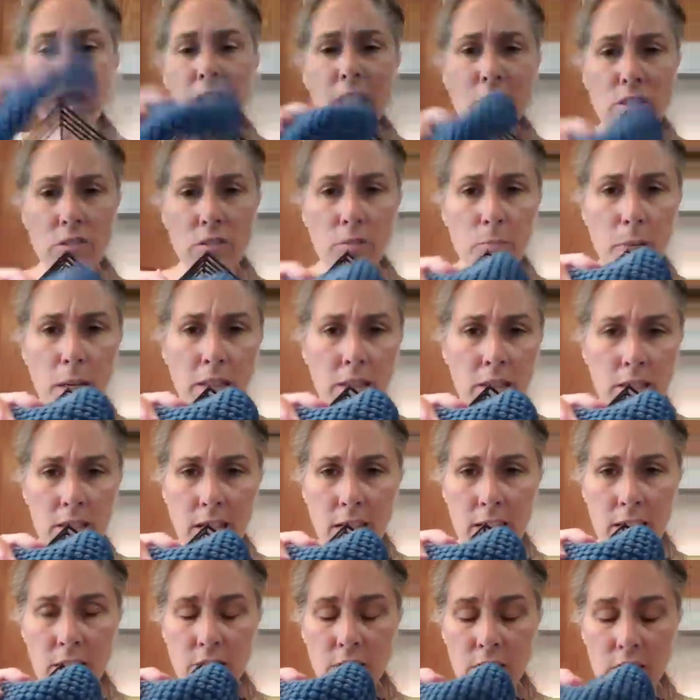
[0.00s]
these are about the
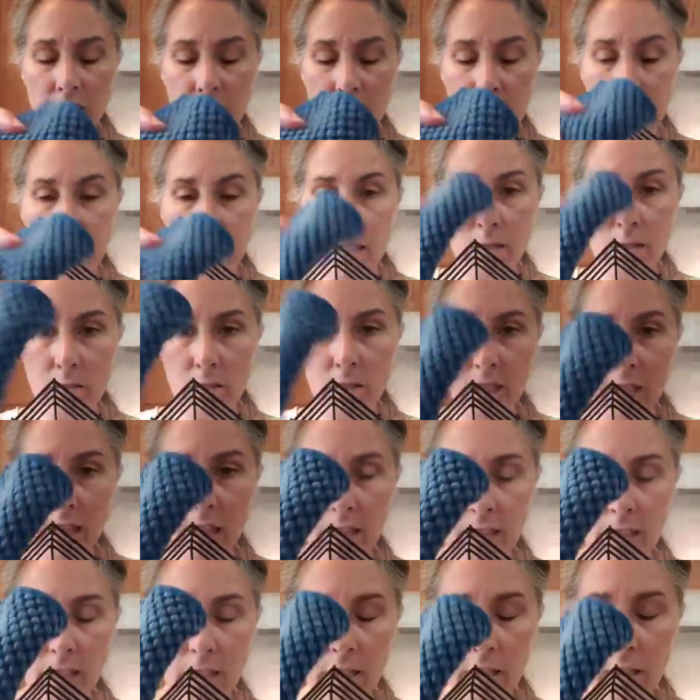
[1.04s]
size of a selected
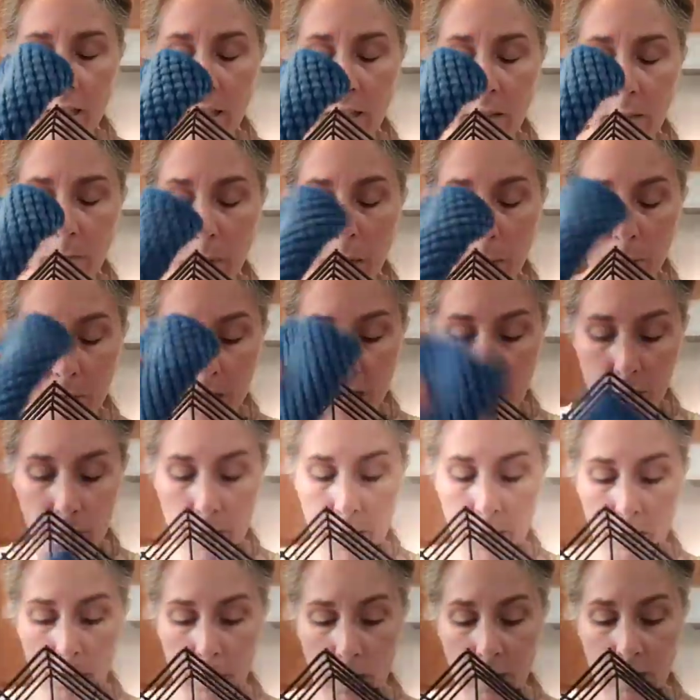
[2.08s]
size paper towel,
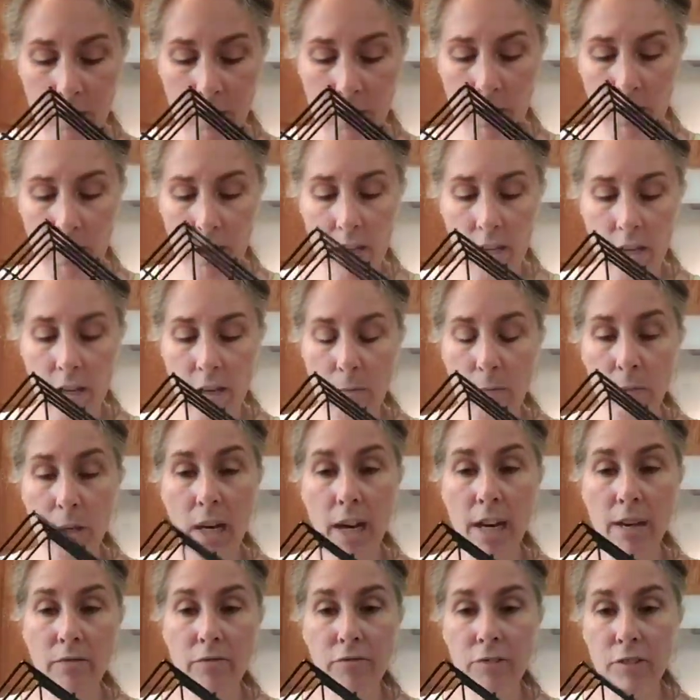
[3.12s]
by the way. But
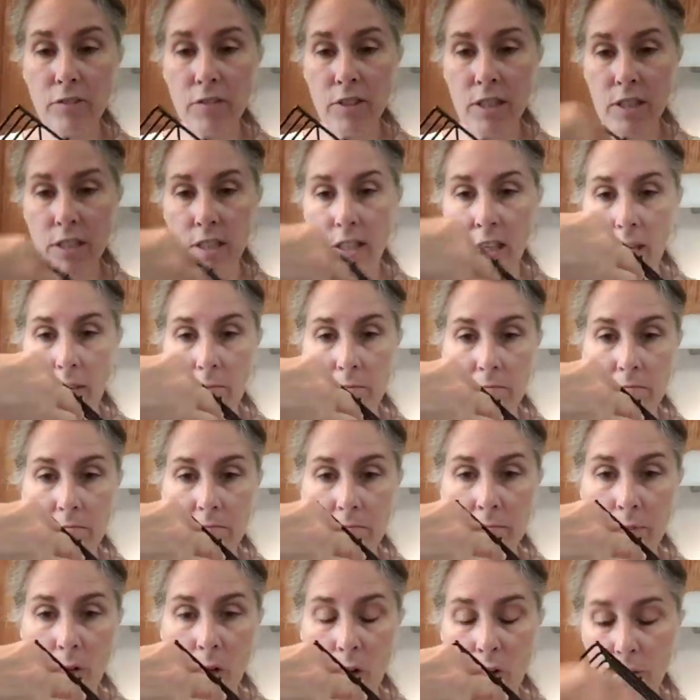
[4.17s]
I fill this up
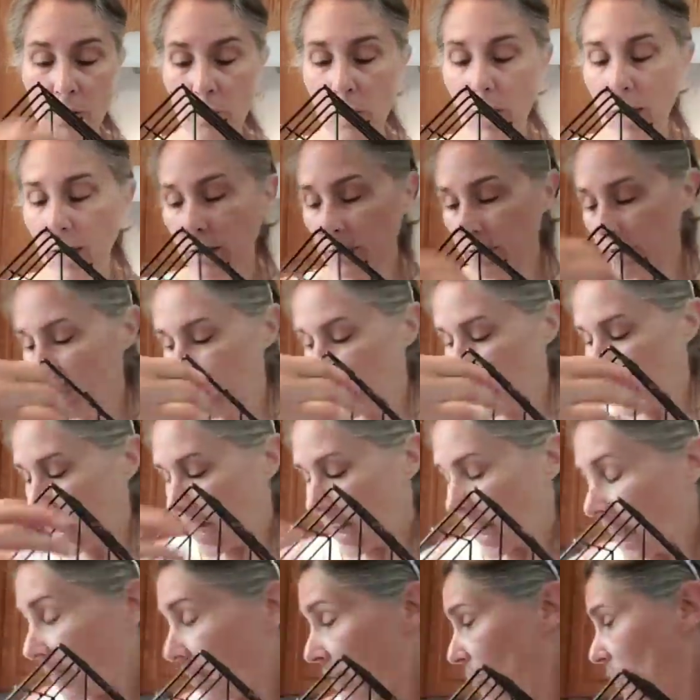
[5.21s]
all the way.
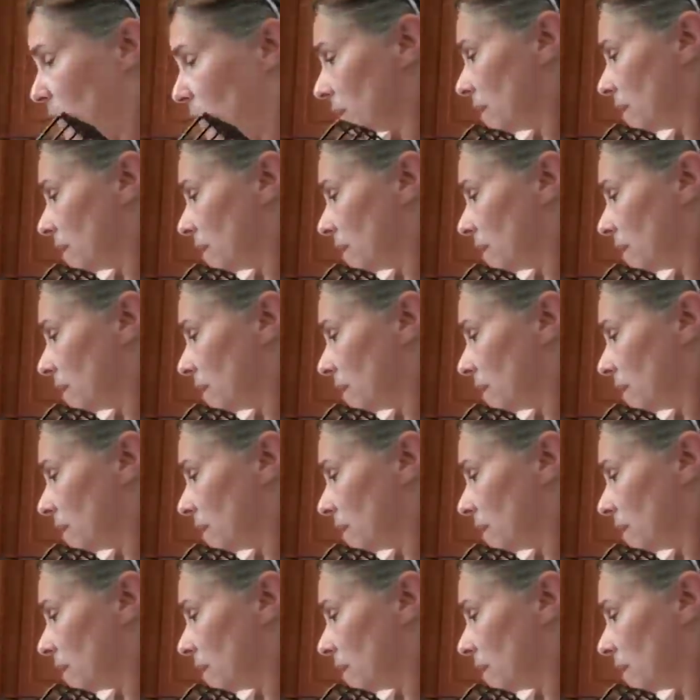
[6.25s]
And then when